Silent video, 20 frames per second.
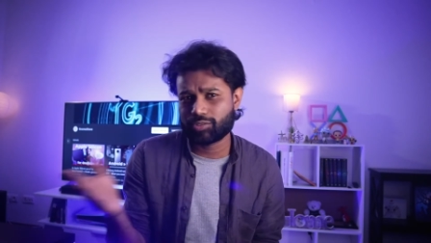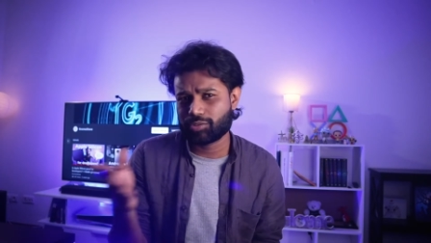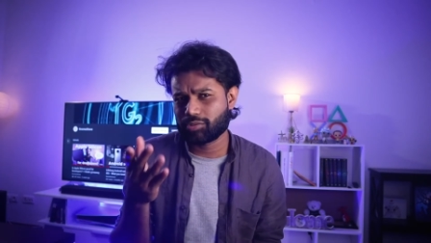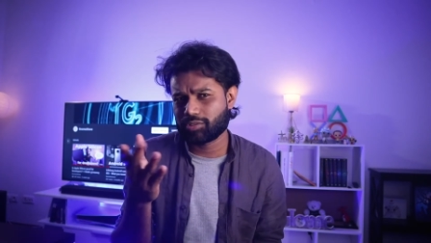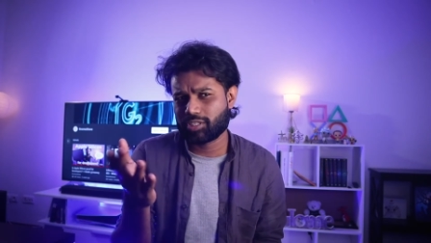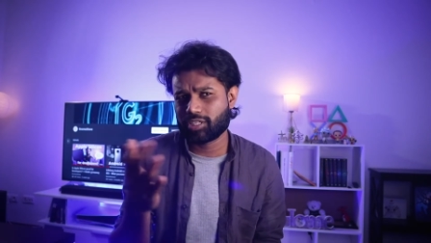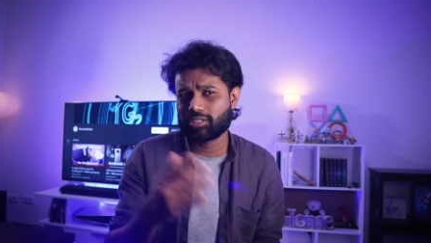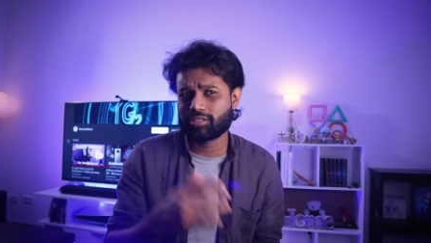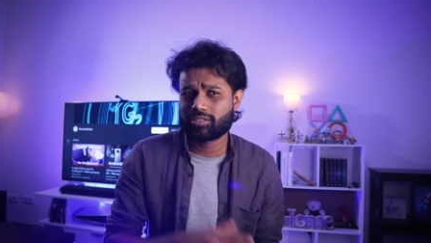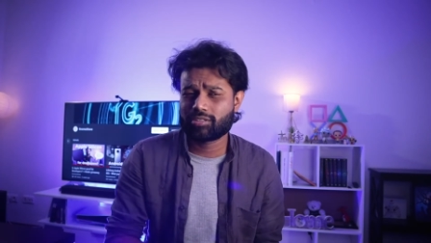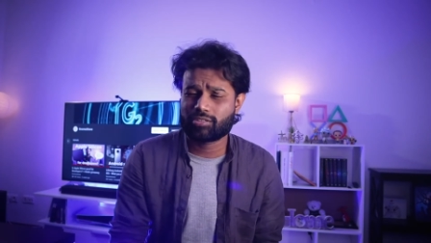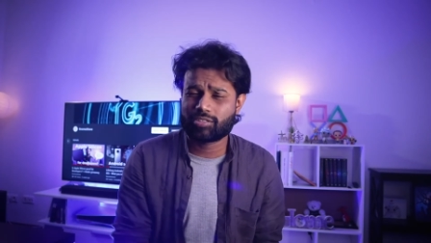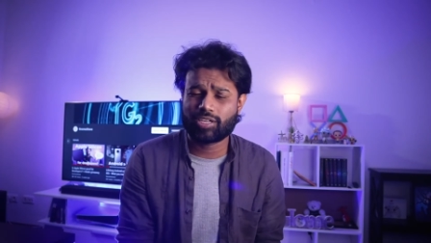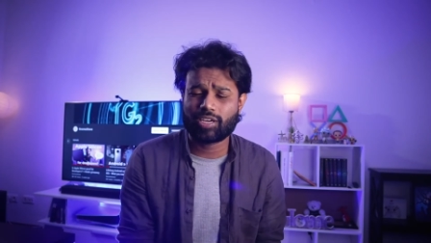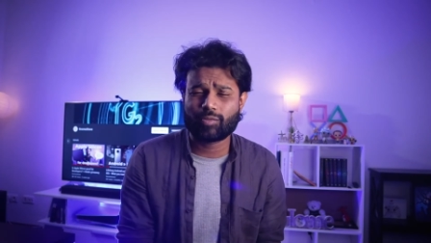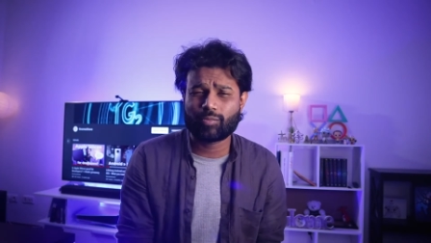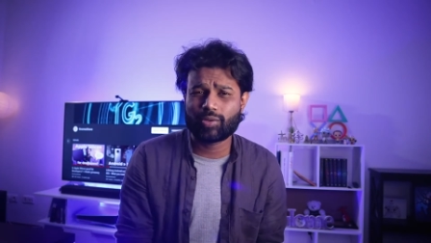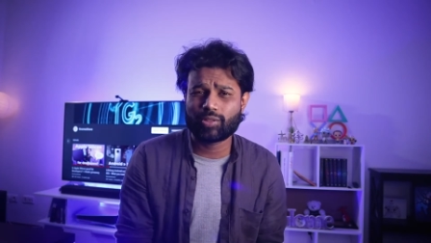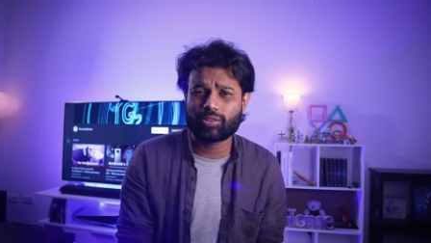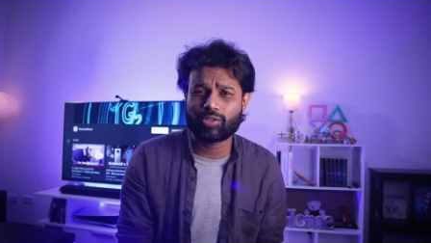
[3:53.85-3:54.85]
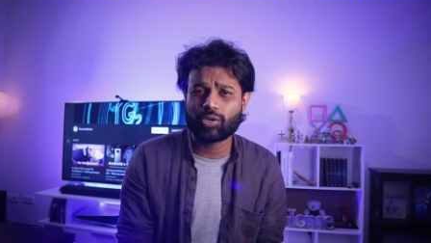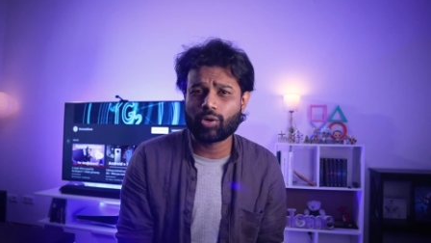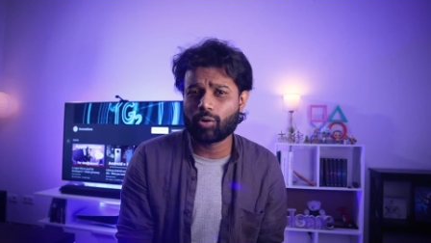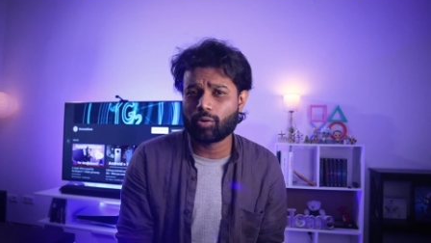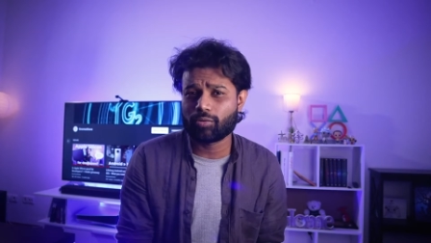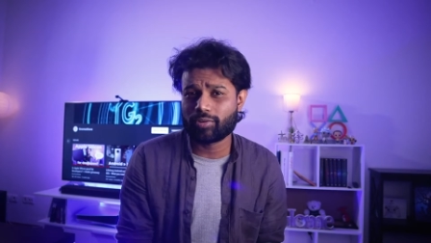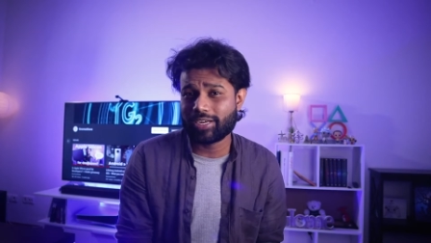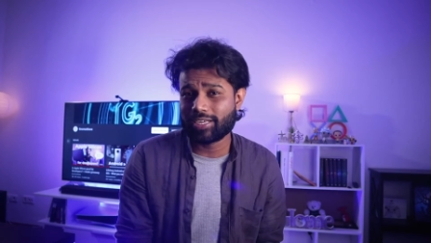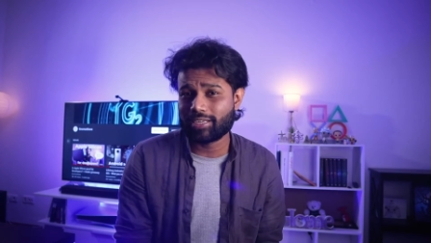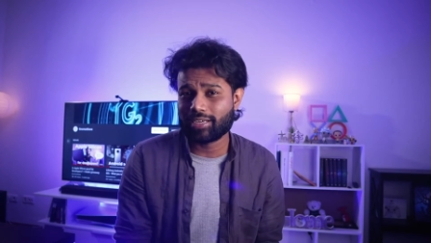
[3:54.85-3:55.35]
So just check with
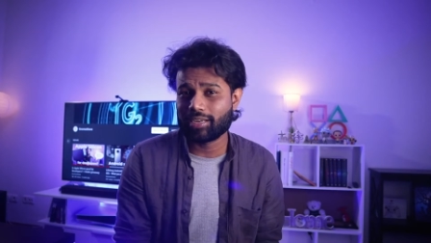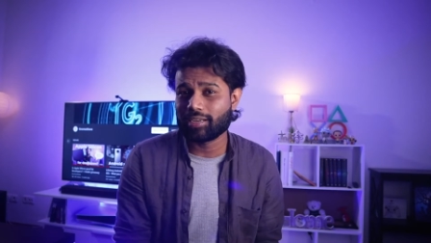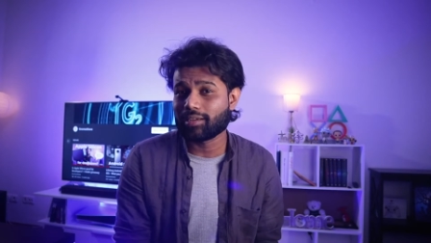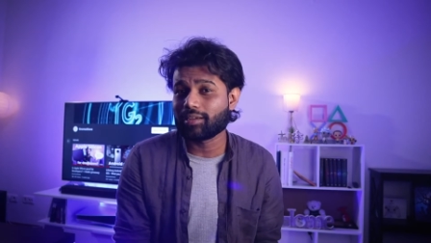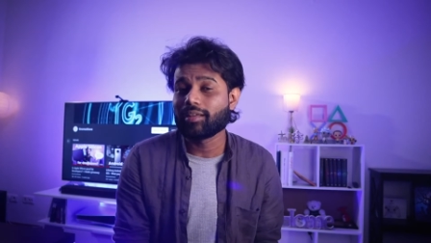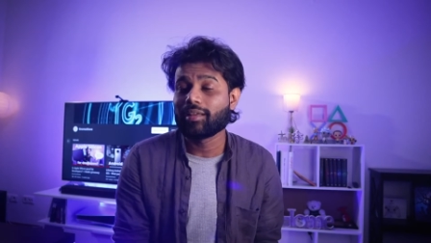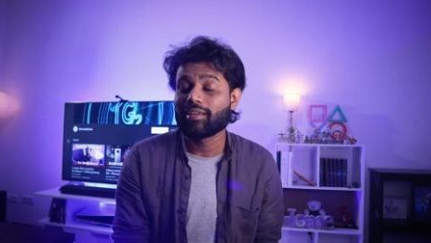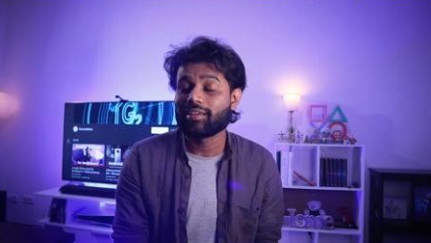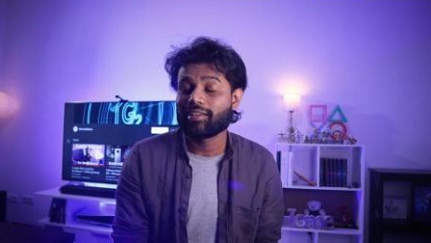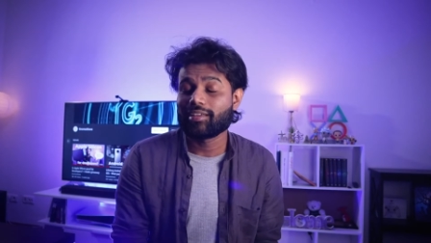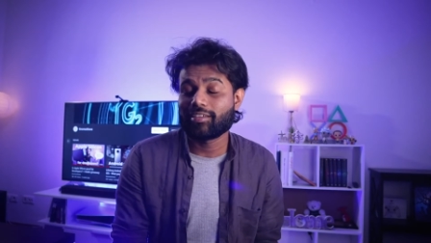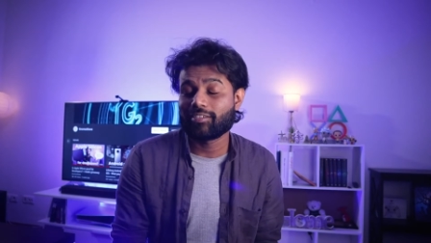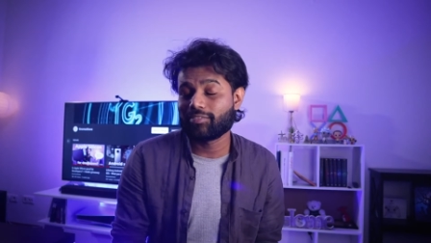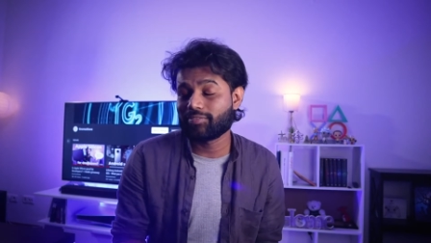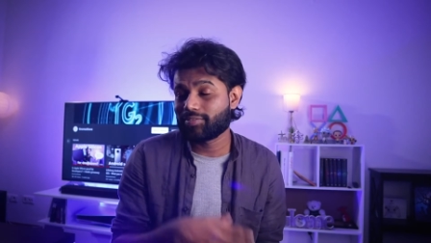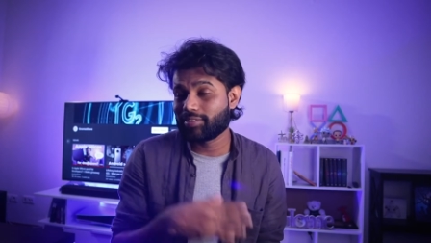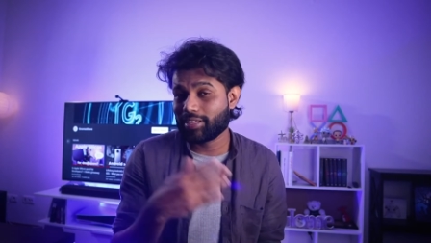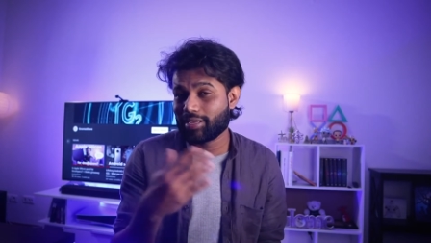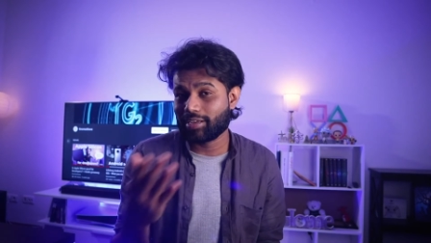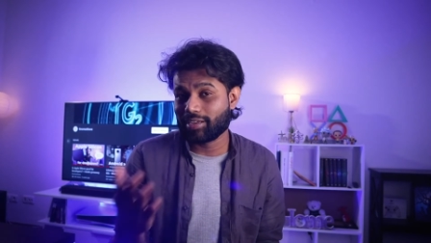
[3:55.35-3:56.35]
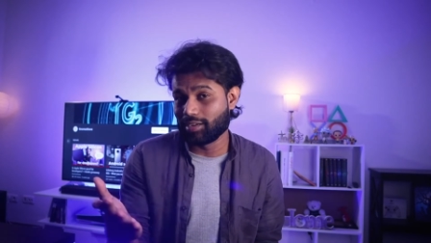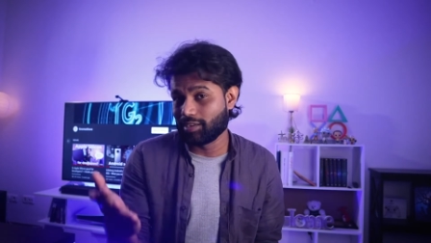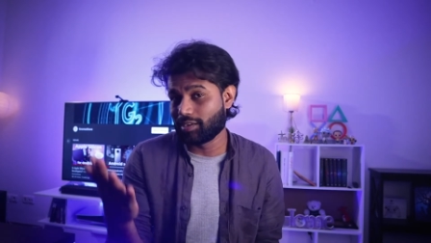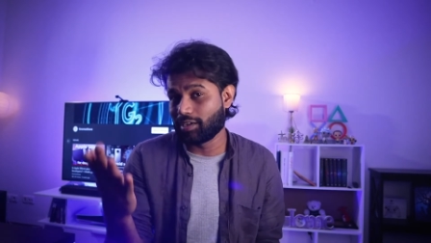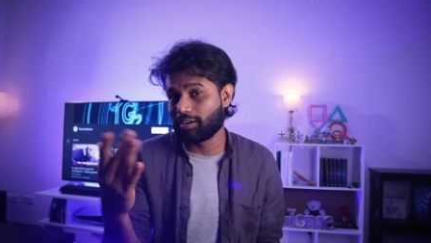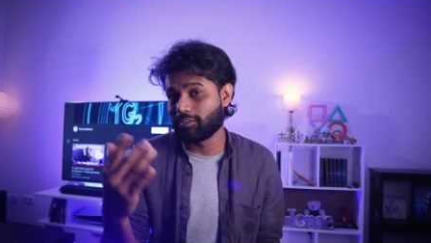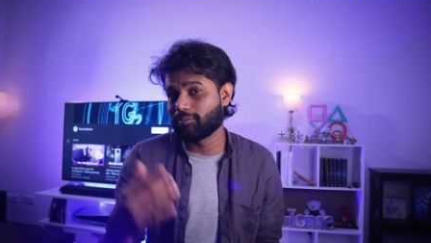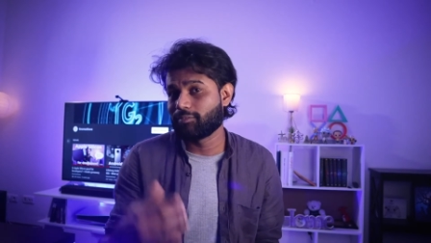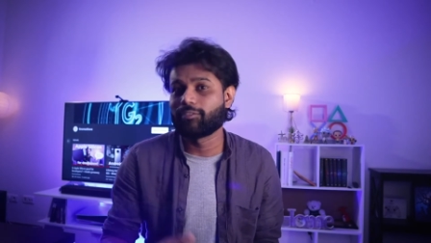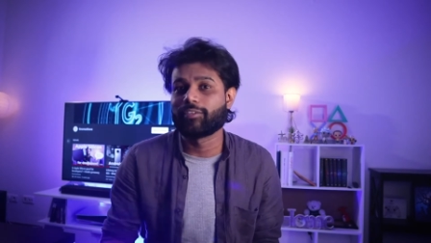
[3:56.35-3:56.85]
your retailer if they
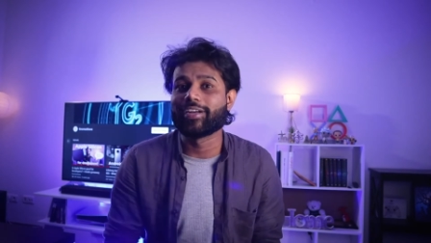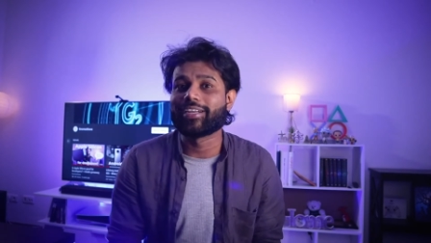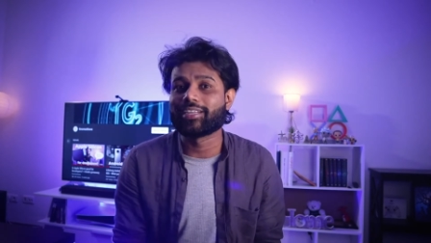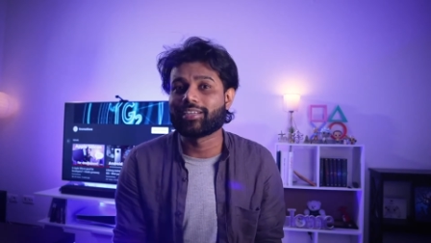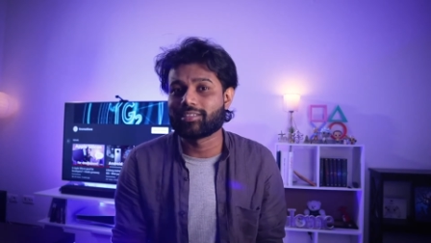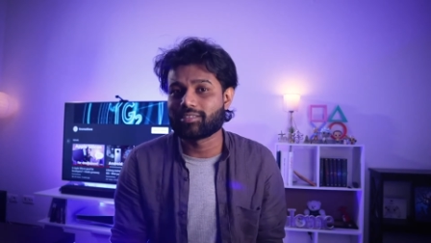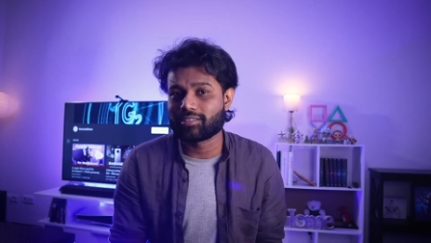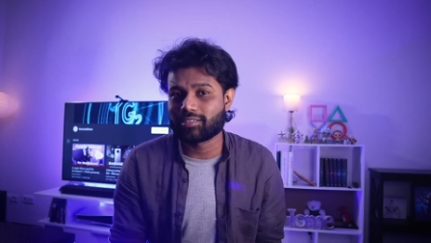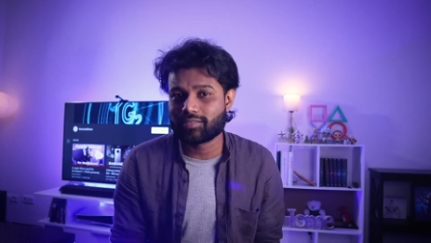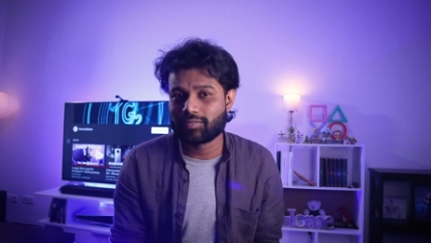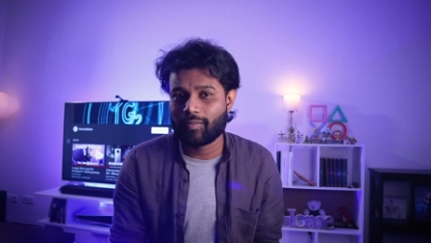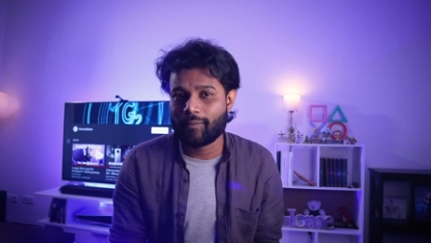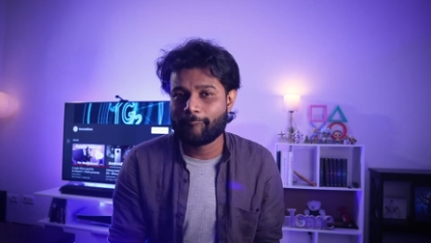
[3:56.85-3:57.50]
allow returns.